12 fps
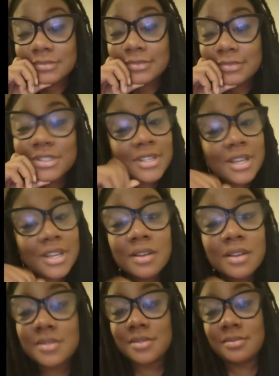She
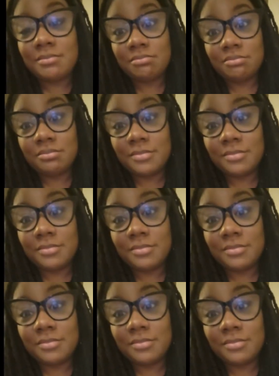goes,
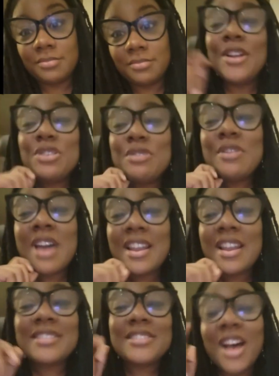you know, you got
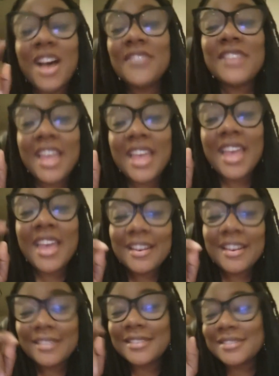a soft head
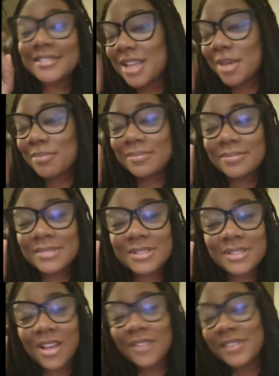and a something
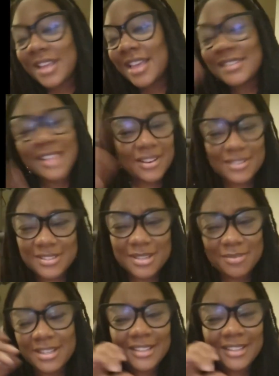soft ass. I don't know,
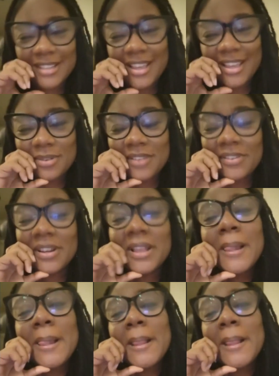something like that or whatever.
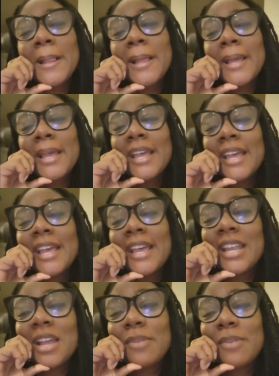
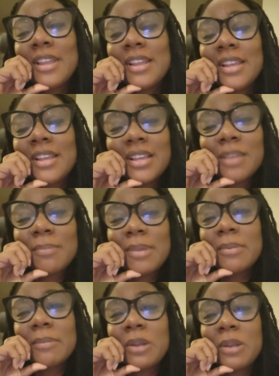And I mean,
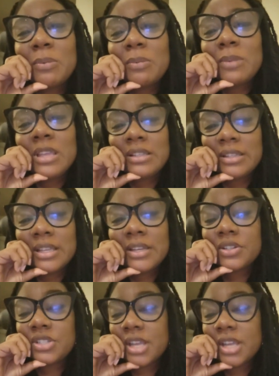maybe about a week
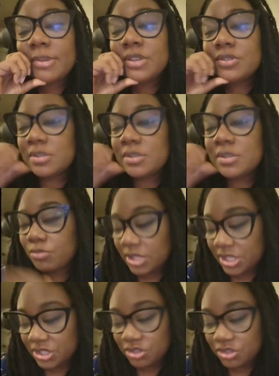later, she had me do some
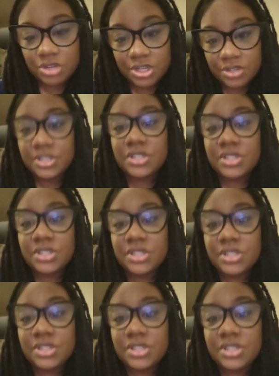really strenuous
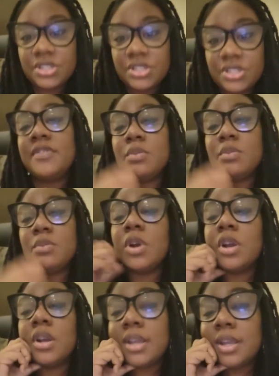heavy lifting
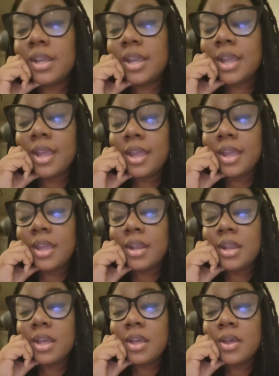work.
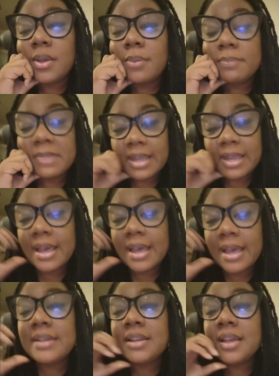And I
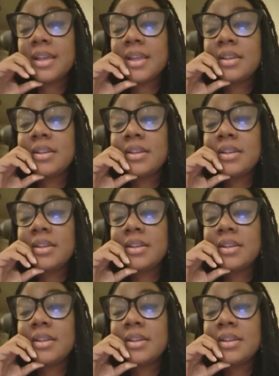got it done.